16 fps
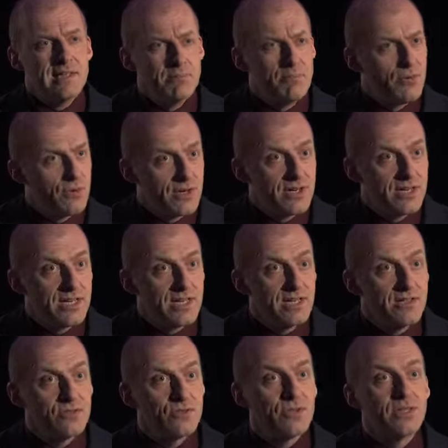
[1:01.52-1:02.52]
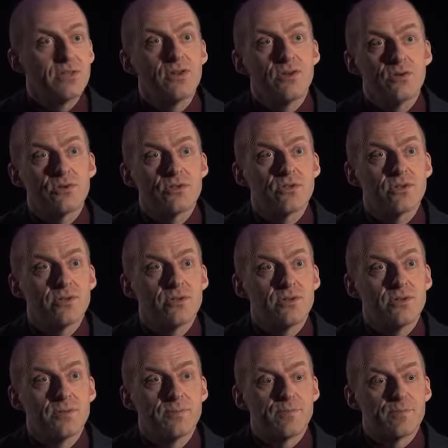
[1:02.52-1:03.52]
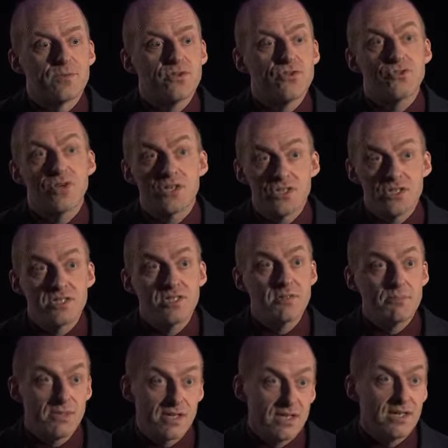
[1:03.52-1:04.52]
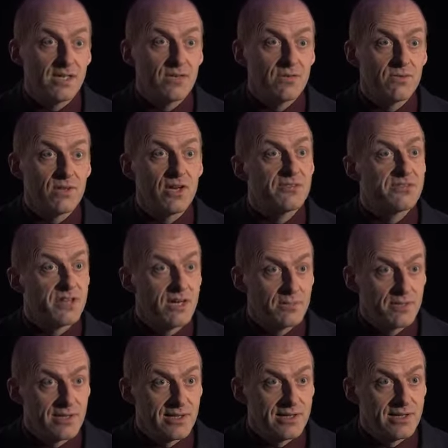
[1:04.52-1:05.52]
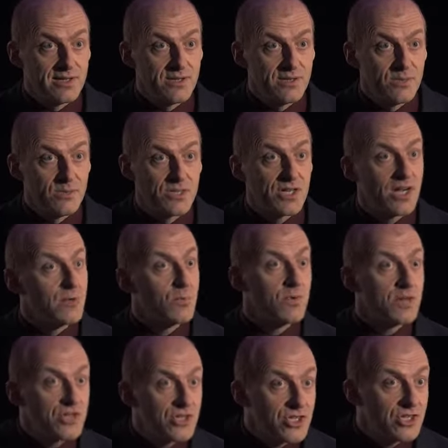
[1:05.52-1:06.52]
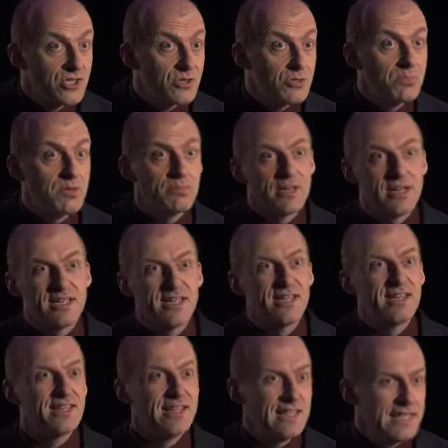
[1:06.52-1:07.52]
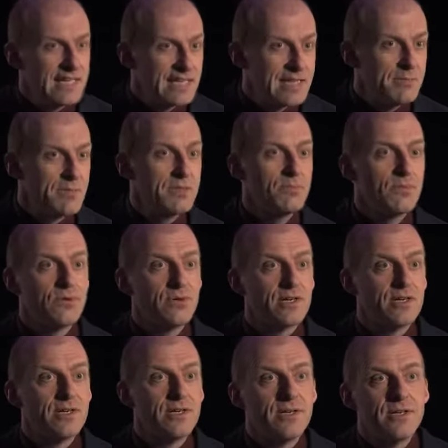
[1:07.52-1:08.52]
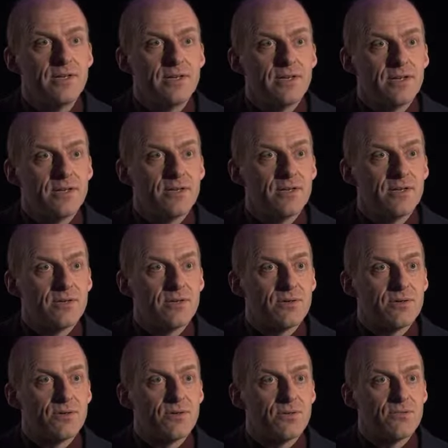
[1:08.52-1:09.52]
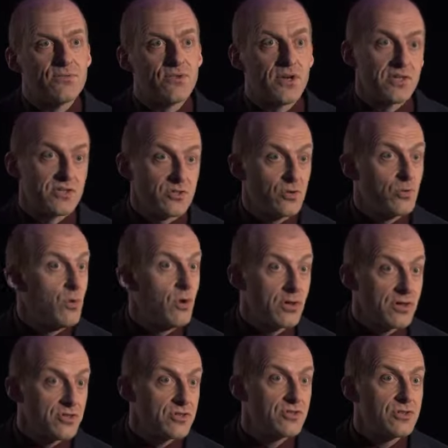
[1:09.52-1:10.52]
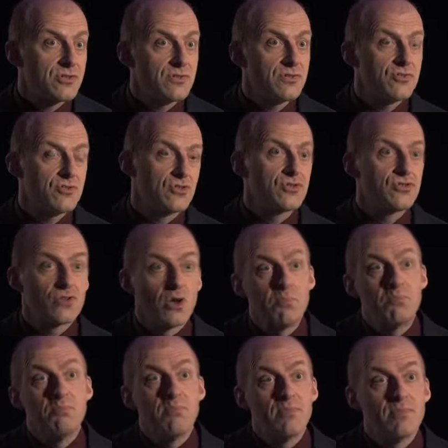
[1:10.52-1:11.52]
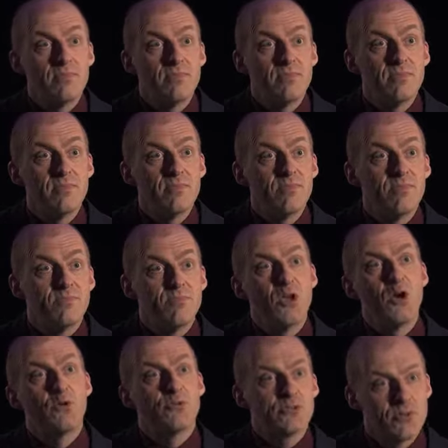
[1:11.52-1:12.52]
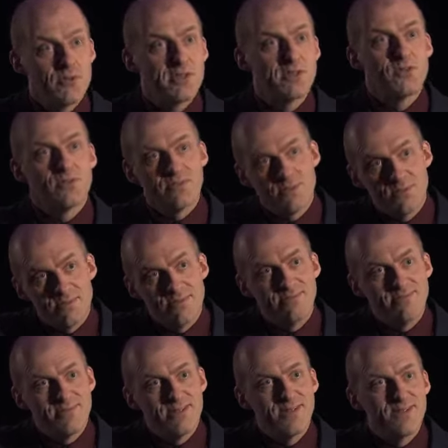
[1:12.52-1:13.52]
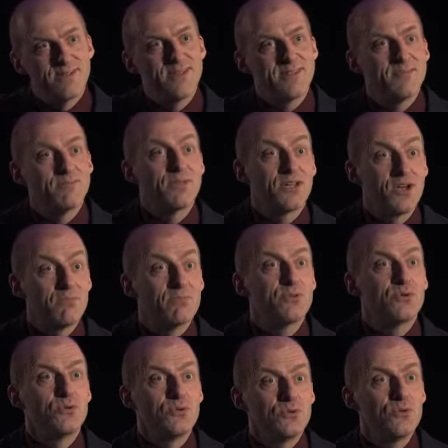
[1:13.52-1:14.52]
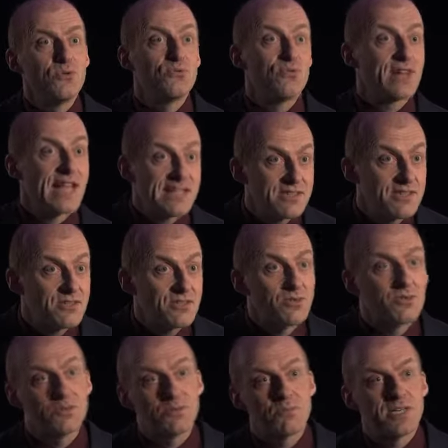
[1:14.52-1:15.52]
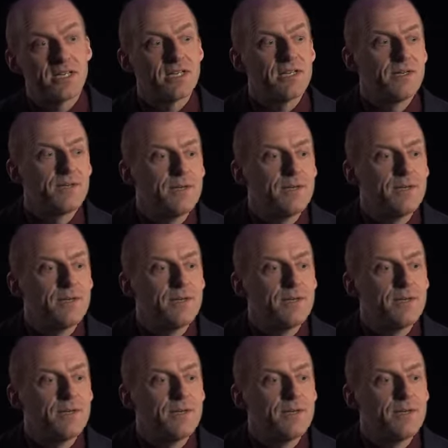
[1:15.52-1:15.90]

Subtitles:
boring during those stretches in the beginning of Cantabile, which I wish could be played a little bit more phrased towards some notes so that it didn't become too flat, so to speak.